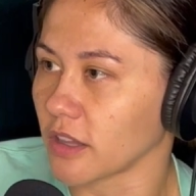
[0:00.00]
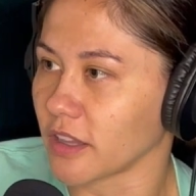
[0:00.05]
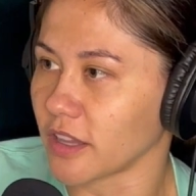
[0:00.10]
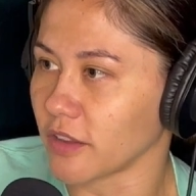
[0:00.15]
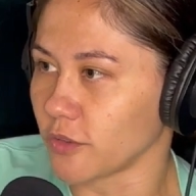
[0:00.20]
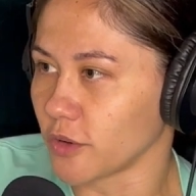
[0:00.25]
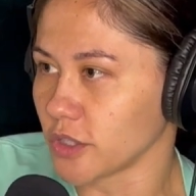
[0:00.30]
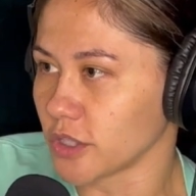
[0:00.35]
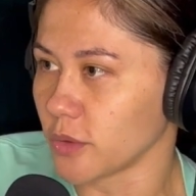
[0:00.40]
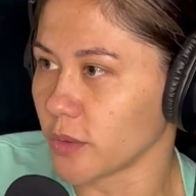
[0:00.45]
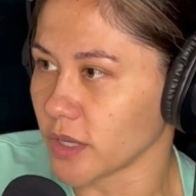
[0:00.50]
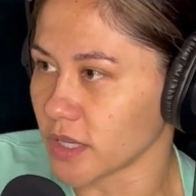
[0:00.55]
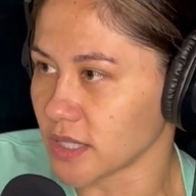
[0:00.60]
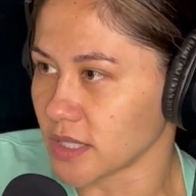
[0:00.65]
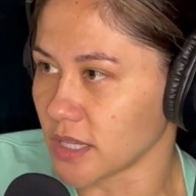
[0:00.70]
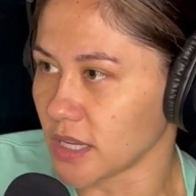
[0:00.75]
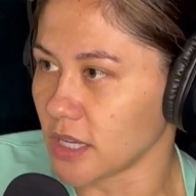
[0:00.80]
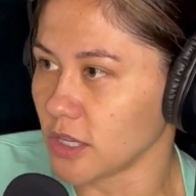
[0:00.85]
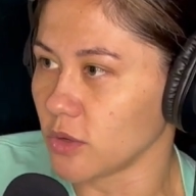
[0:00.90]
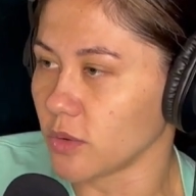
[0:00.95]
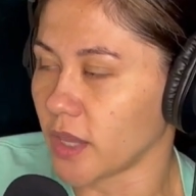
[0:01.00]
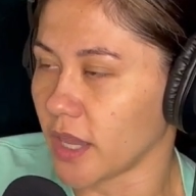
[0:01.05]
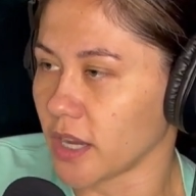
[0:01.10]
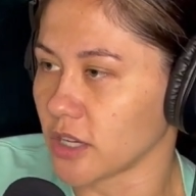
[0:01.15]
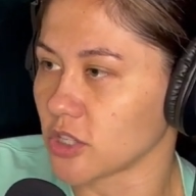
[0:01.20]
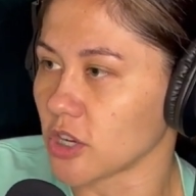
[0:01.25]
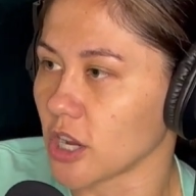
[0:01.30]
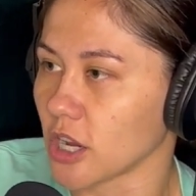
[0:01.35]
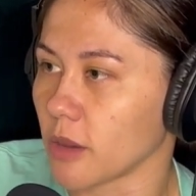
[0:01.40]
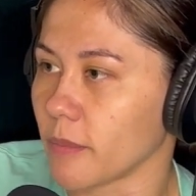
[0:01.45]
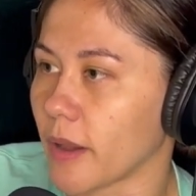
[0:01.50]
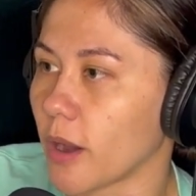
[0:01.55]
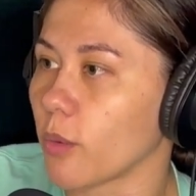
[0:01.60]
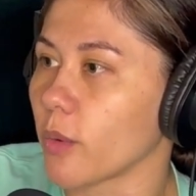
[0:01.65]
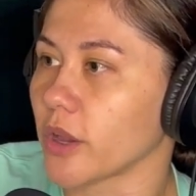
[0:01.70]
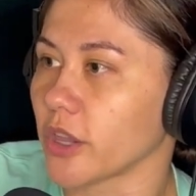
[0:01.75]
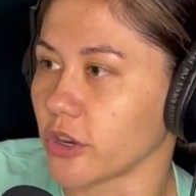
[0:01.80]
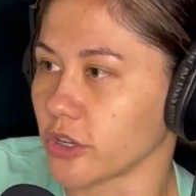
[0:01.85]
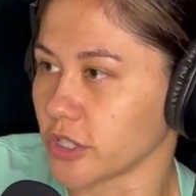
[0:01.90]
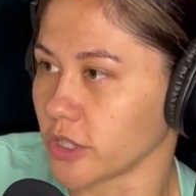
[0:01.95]
like if you're doing a scene, you can't talk about
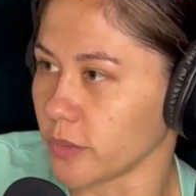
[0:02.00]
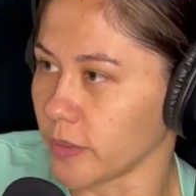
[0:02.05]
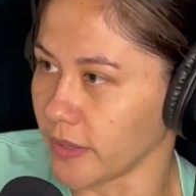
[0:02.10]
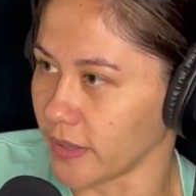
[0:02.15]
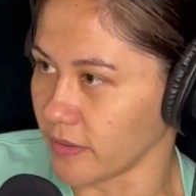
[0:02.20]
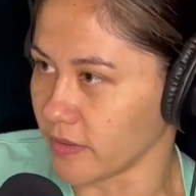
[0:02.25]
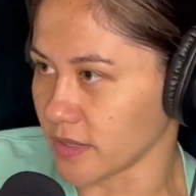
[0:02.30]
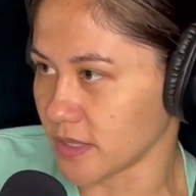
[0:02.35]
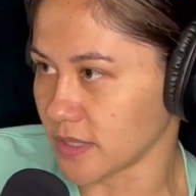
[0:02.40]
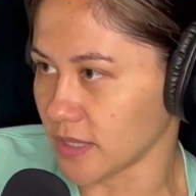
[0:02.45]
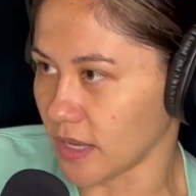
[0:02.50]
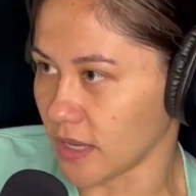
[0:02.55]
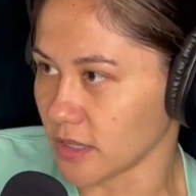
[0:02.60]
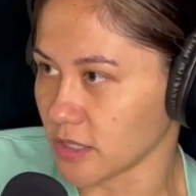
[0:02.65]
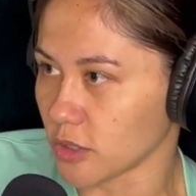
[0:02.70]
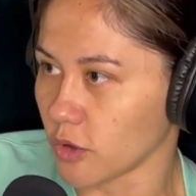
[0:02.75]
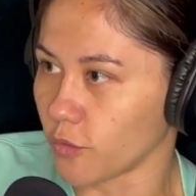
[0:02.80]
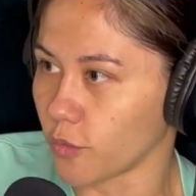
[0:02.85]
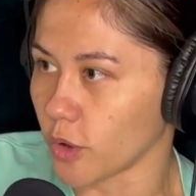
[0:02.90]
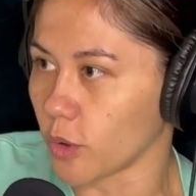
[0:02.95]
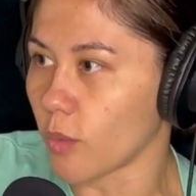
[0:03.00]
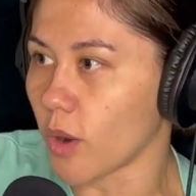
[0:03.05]
what you're doing in the scene. So if we're